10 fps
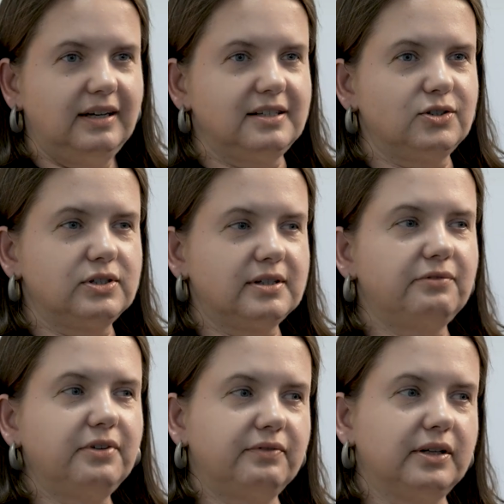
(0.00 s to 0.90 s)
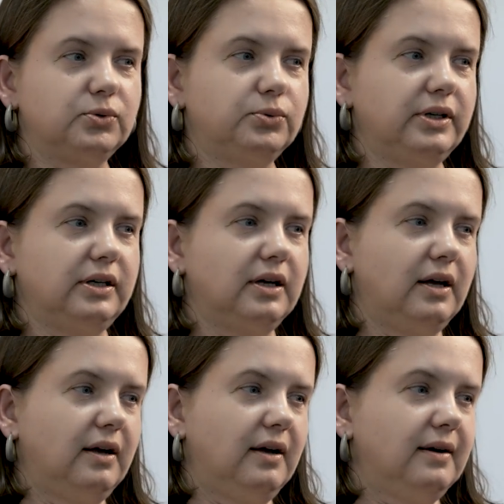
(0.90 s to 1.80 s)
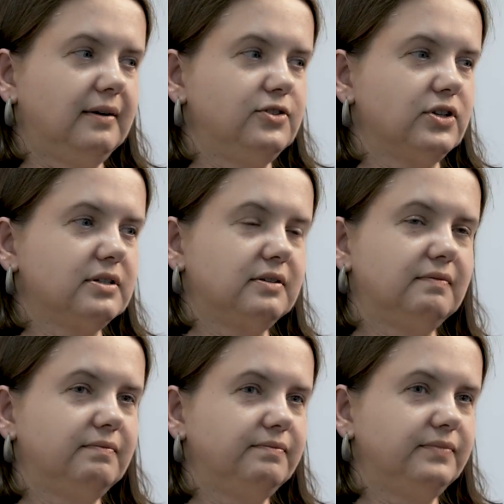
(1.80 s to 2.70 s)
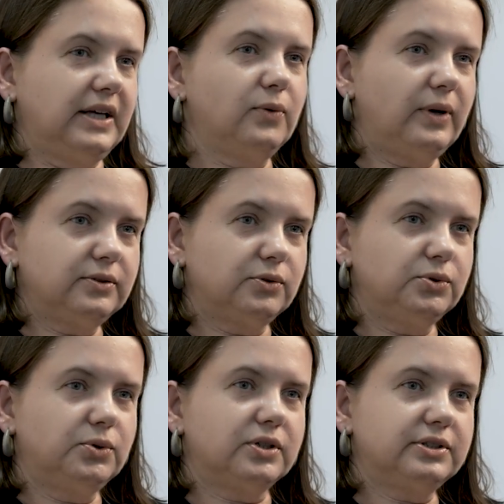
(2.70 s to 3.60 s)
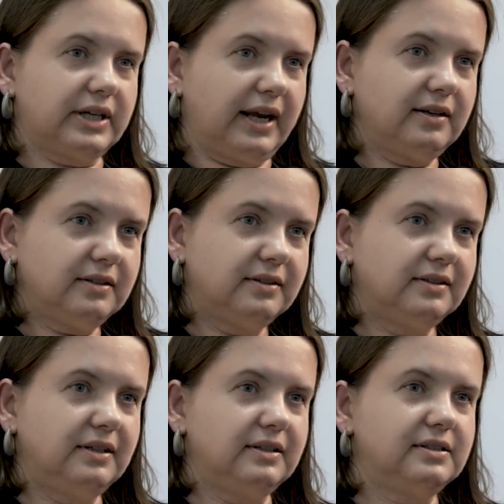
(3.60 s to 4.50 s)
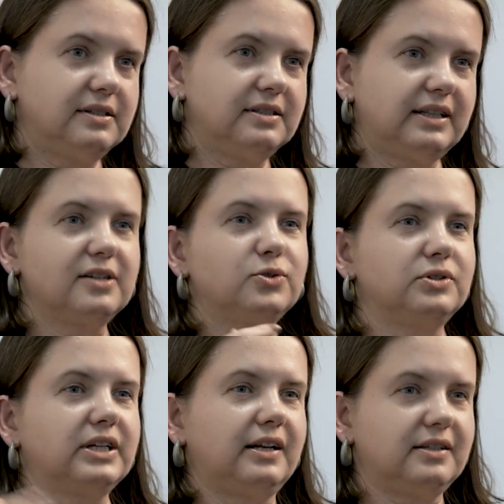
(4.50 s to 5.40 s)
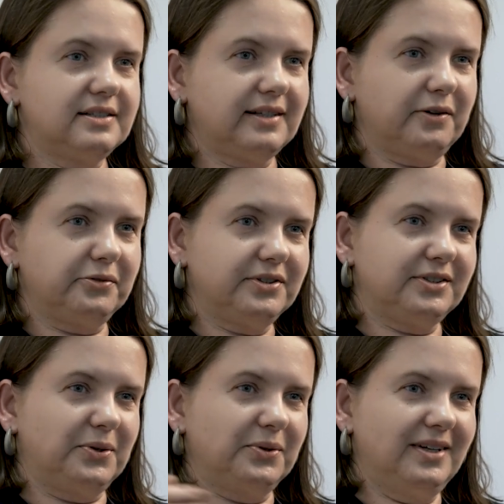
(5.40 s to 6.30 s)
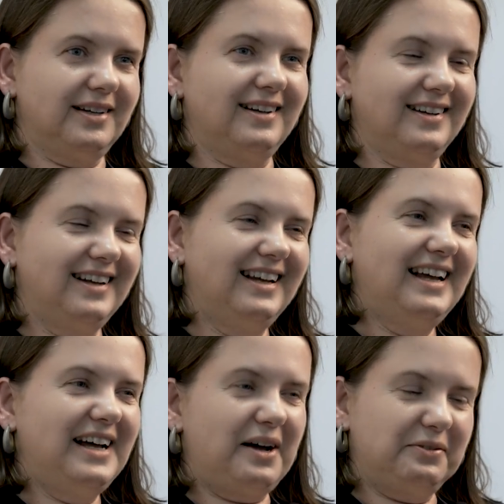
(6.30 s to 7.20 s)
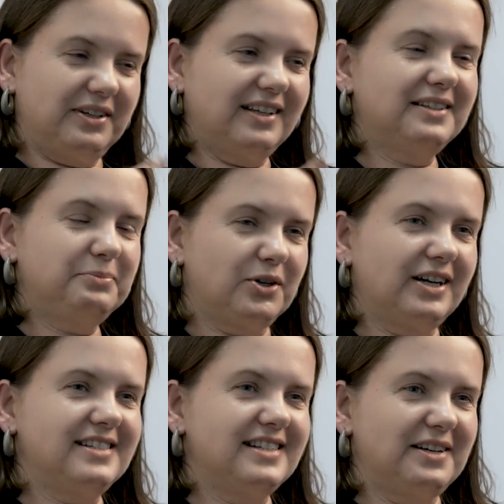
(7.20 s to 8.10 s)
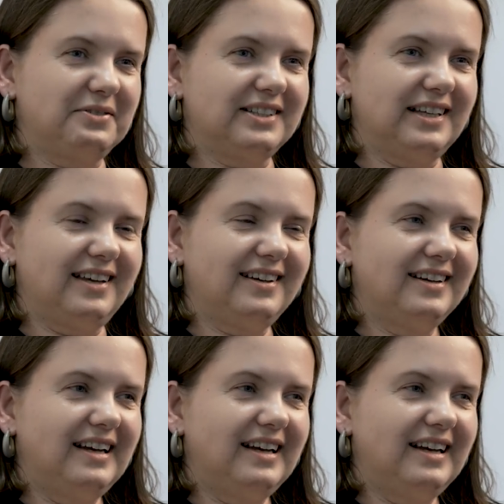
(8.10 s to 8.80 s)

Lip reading: is not something that we just tell what to do or train. It starts to train itself. So I think it progresses every day.